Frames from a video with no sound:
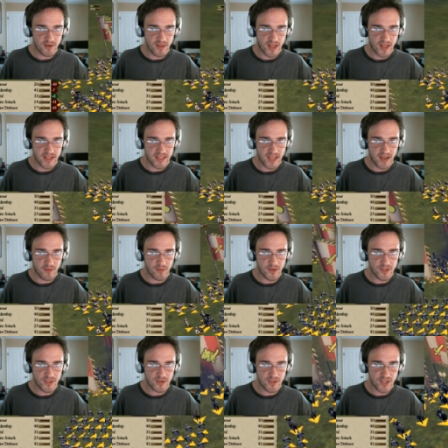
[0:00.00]
I don't like that. And
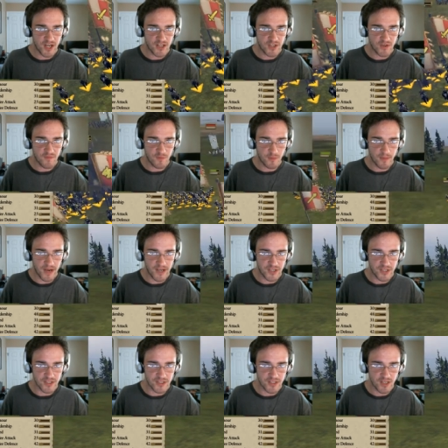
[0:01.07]
we're still changing
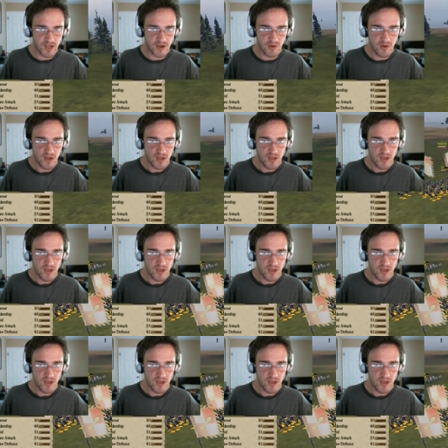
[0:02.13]
formation, so...